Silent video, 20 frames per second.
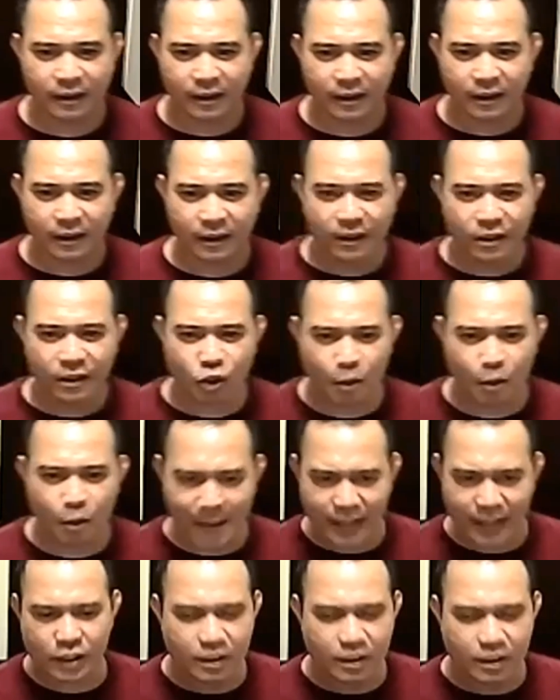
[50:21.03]
So much
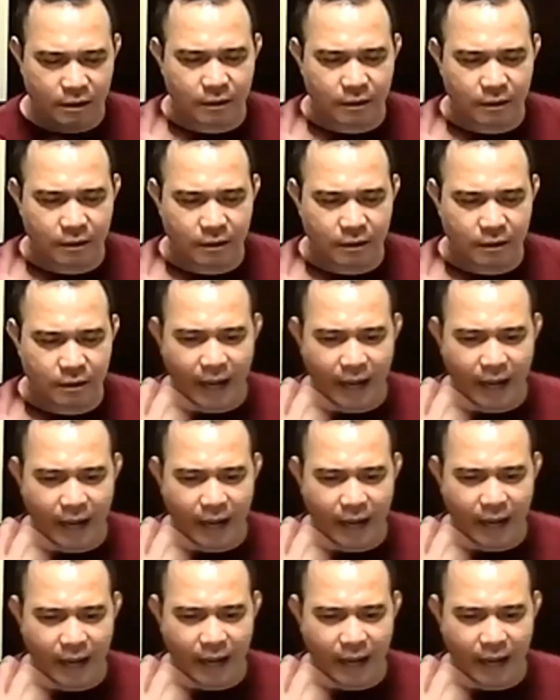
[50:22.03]
understandable,